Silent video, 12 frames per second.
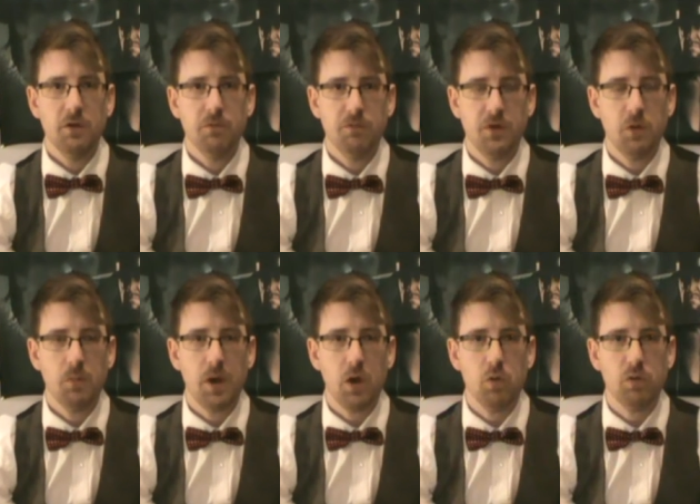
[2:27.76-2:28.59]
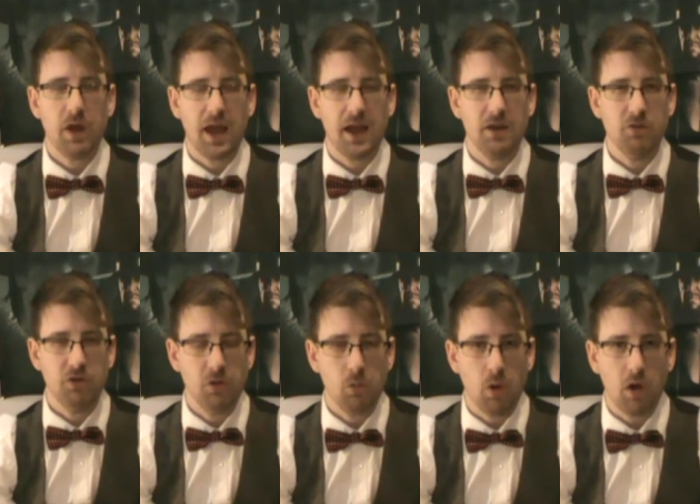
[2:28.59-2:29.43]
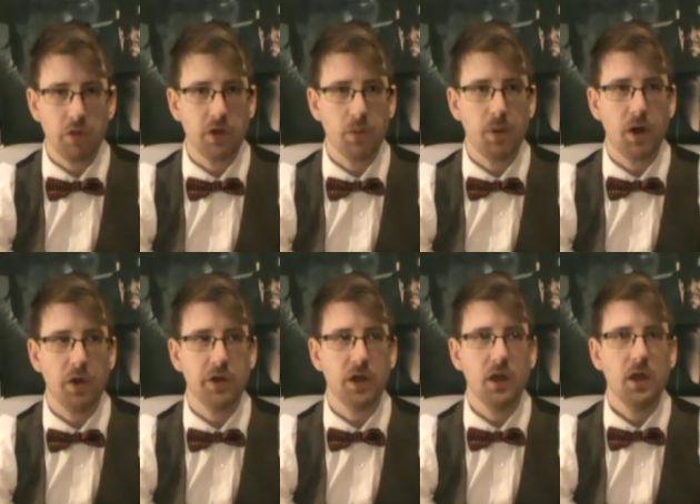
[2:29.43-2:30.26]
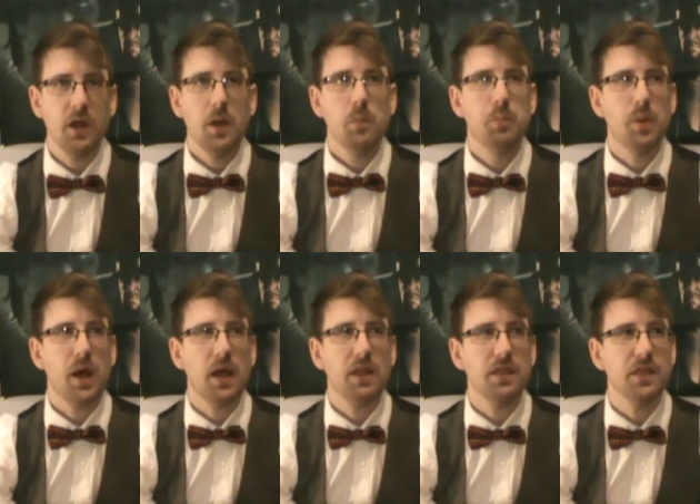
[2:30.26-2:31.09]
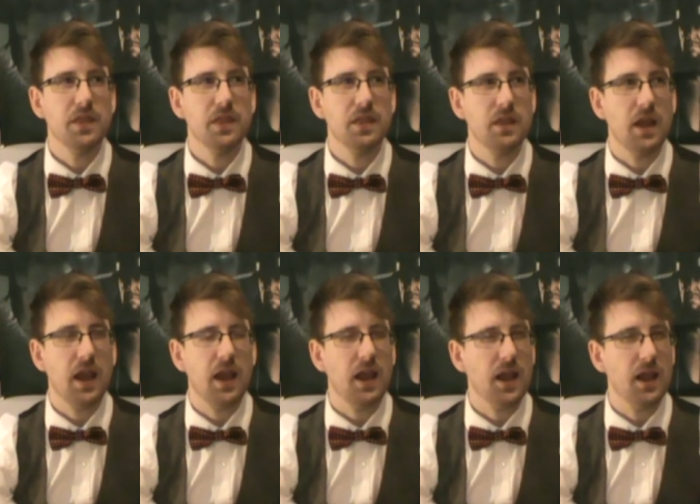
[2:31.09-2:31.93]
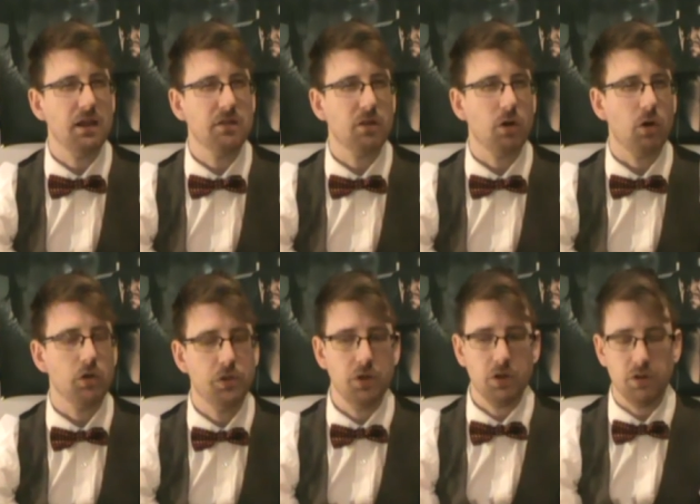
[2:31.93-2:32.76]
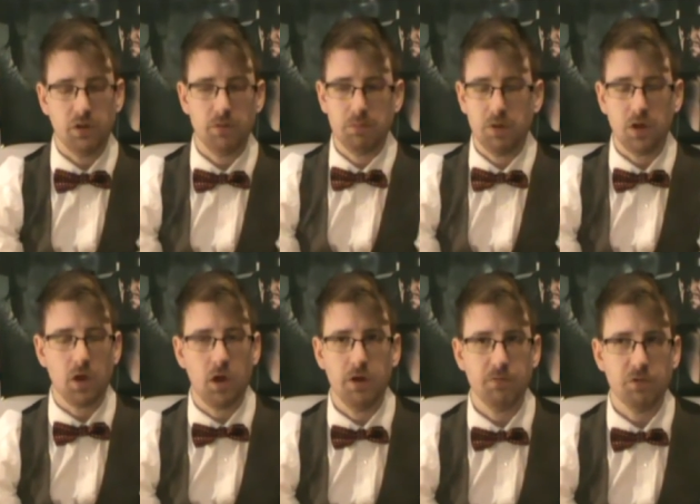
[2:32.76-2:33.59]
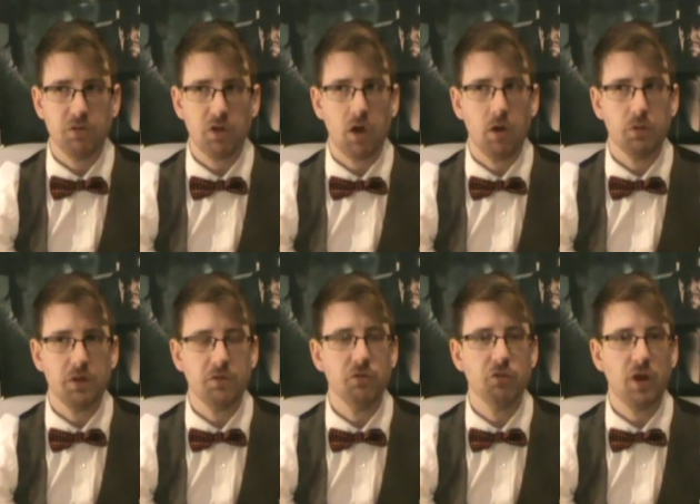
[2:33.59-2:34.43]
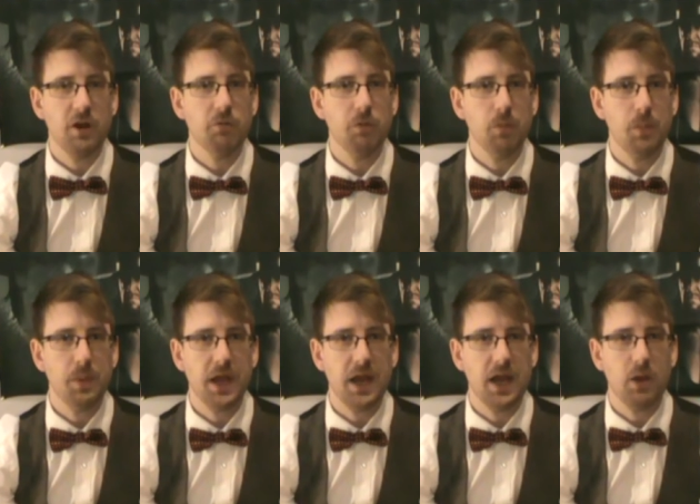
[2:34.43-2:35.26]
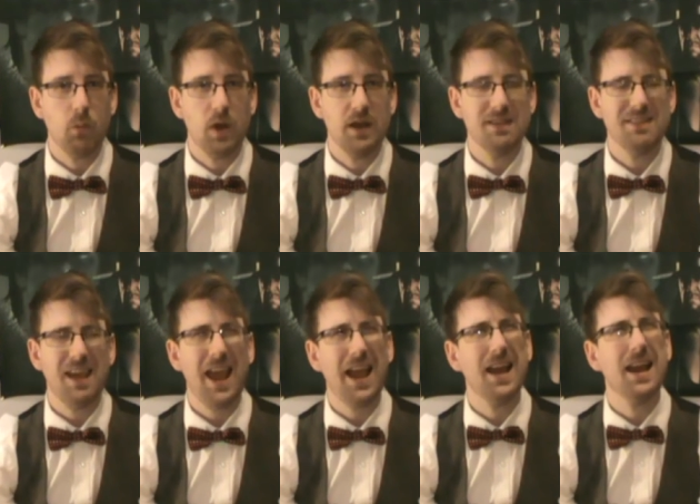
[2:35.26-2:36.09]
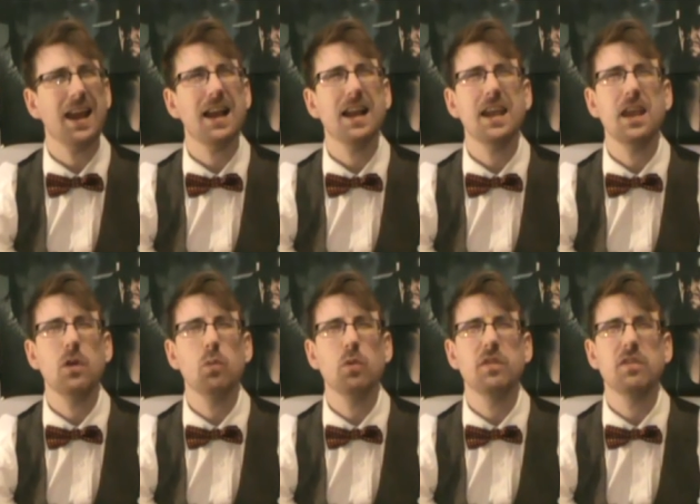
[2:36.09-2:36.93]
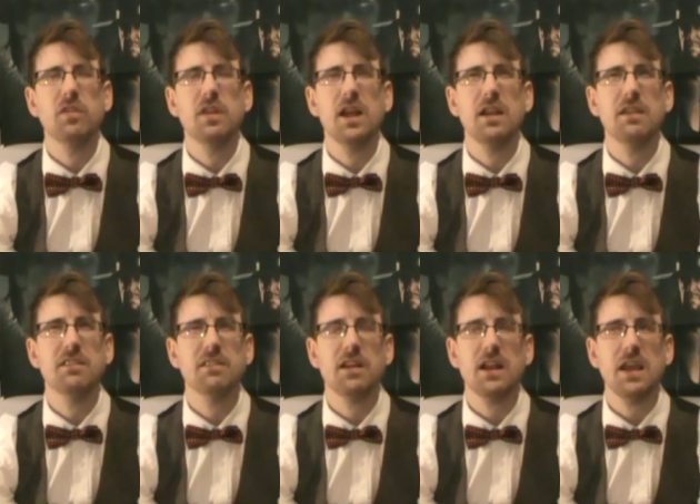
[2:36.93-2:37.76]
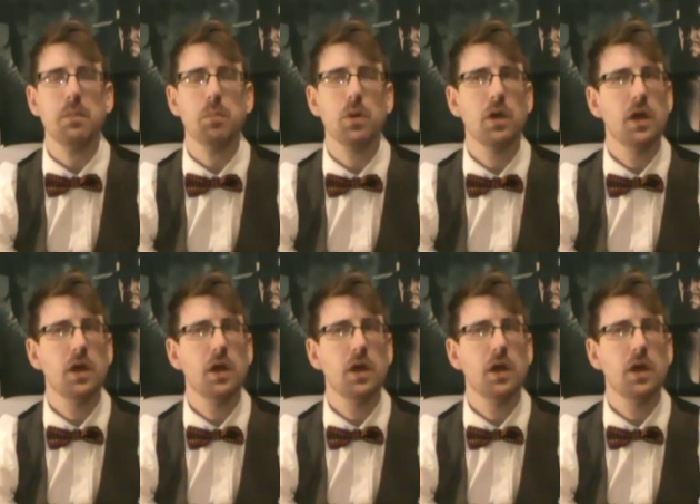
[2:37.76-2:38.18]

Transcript: view mode and you are the Commander. But it's odd that the kind of style doesn't change from the beginning when technically you were still asleep.